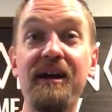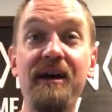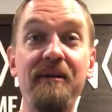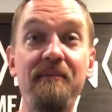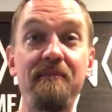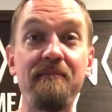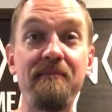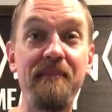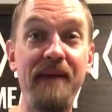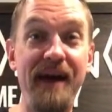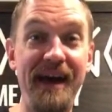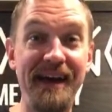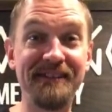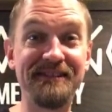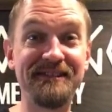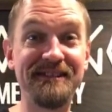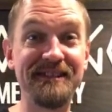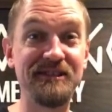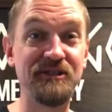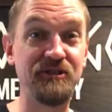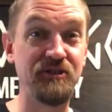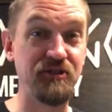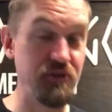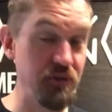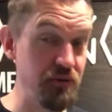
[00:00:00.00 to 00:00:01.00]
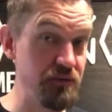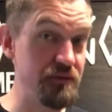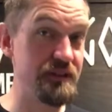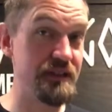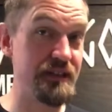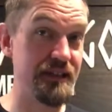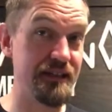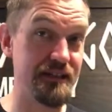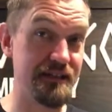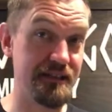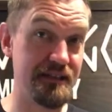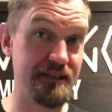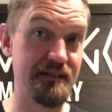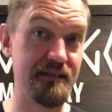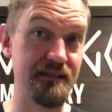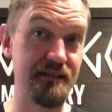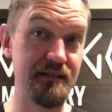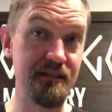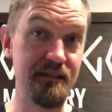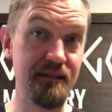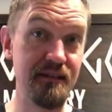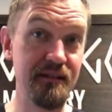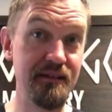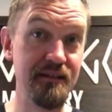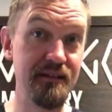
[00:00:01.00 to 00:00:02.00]
Massachusetts,
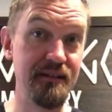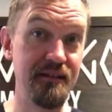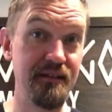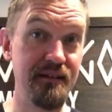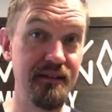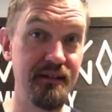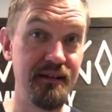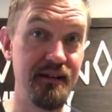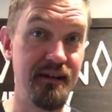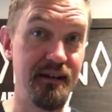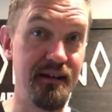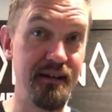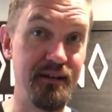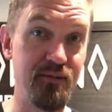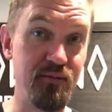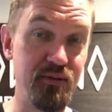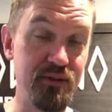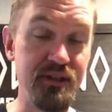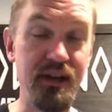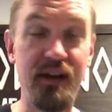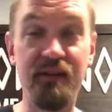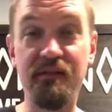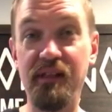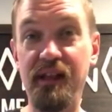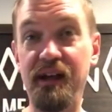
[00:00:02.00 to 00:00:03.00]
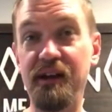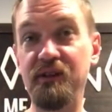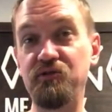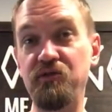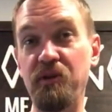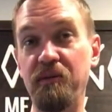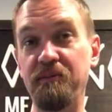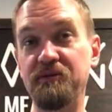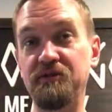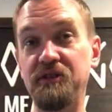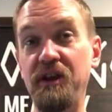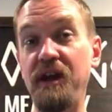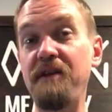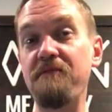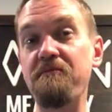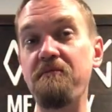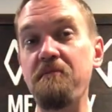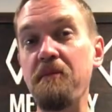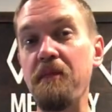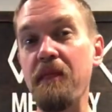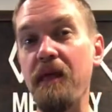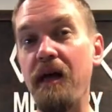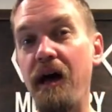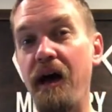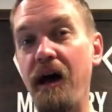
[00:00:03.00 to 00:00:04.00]
which I have a lot of trouble
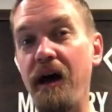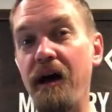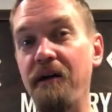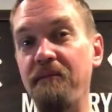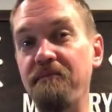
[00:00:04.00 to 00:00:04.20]
saying.